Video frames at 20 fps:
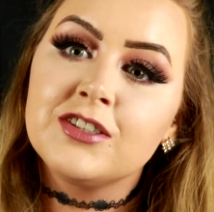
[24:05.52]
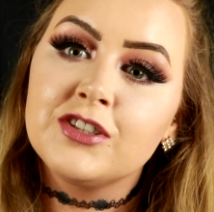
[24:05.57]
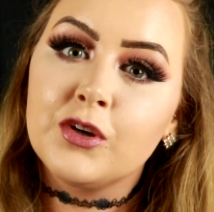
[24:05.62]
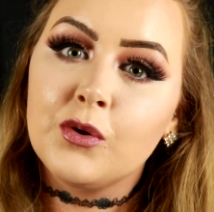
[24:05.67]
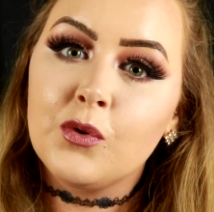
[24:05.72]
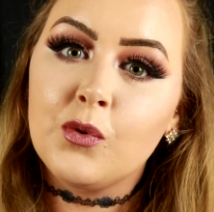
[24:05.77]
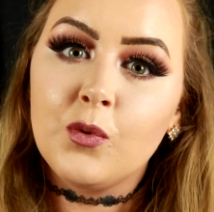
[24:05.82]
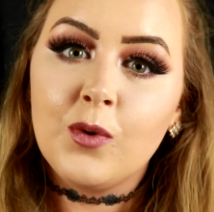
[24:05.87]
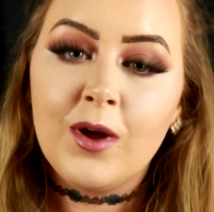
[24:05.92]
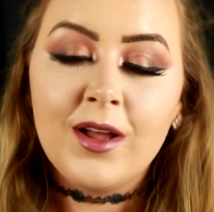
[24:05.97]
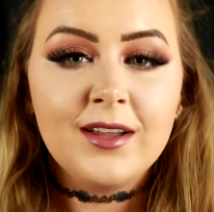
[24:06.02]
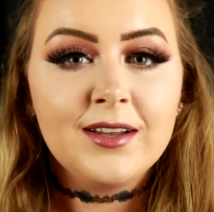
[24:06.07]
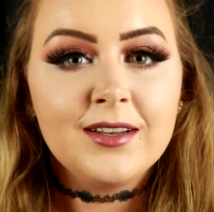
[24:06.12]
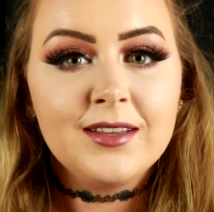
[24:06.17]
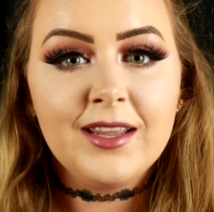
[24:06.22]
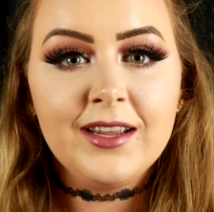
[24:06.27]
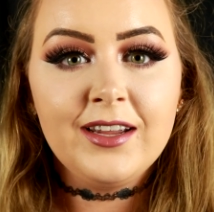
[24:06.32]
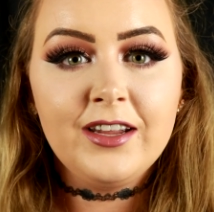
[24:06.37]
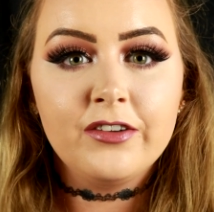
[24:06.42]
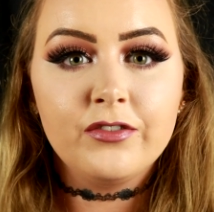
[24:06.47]
so
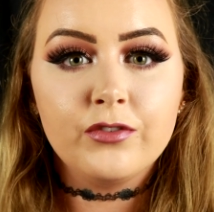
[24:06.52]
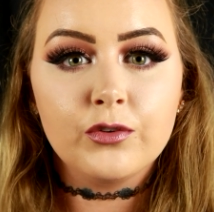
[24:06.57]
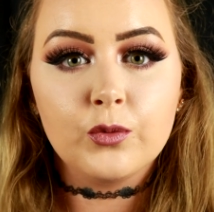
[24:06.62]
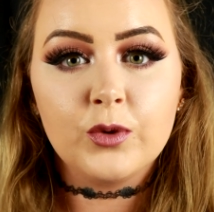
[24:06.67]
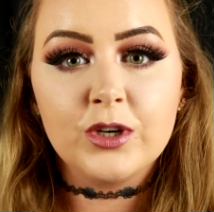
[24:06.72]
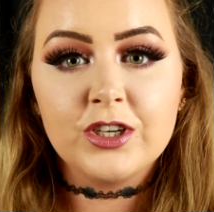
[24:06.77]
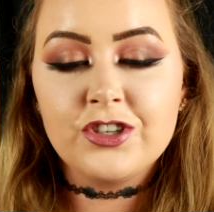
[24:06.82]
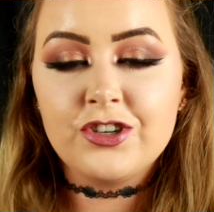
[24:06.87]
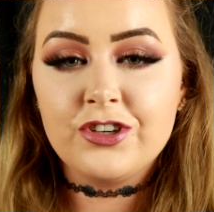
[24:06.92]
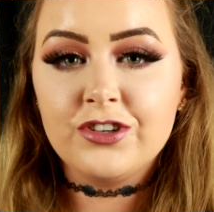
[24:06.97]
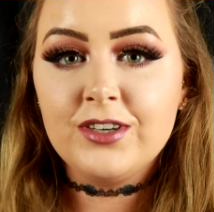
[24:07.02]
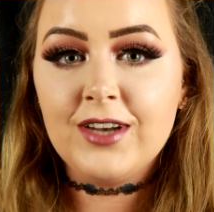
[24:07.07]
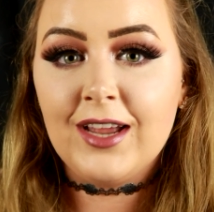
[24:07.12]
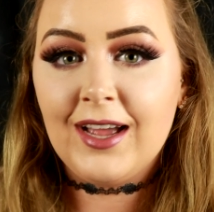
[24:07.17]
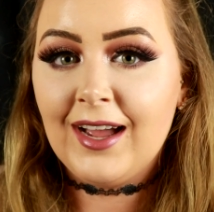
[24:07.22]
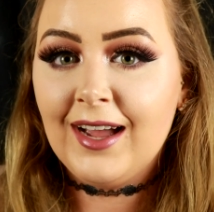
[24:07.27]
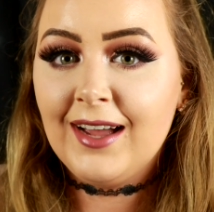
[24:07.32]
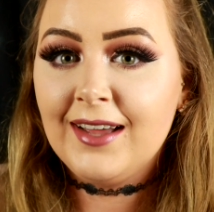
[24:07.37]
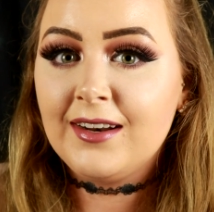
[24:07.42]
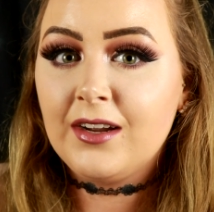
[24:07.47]
thank you for watching,
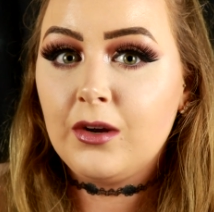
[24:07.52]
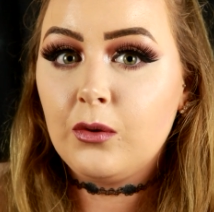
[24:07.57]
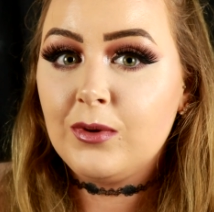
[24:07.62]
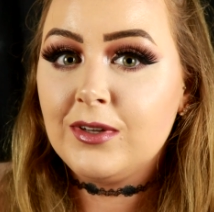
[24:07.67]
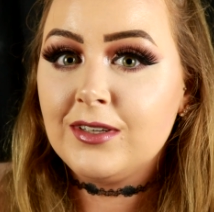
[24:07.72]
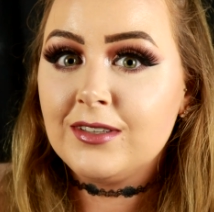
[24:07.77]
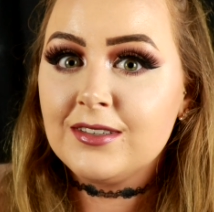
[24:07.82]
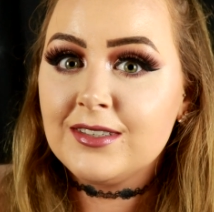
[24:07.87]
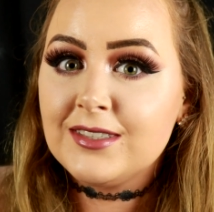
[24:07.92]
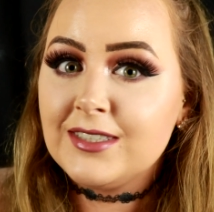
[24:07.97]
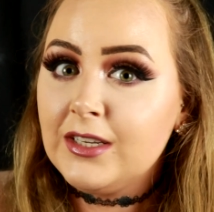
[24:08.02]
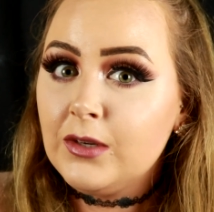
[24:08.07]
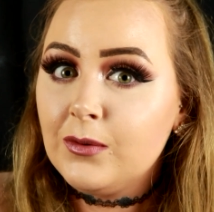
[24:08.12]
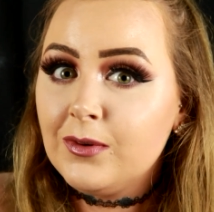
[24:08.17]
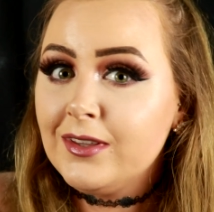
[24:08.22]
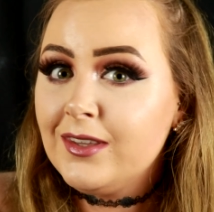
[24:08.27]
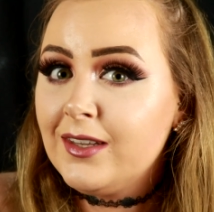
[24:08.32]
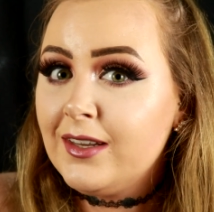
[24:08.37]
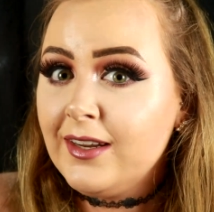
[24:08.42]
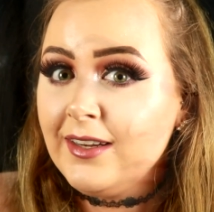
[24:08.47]
and I will see you
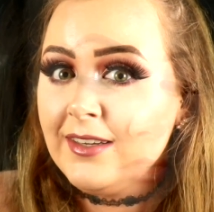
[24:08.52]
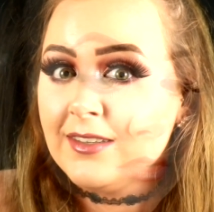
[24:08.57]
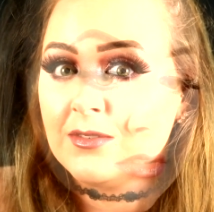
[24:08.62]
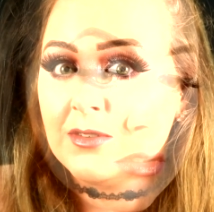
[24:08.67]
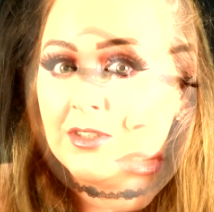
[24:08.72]
on the next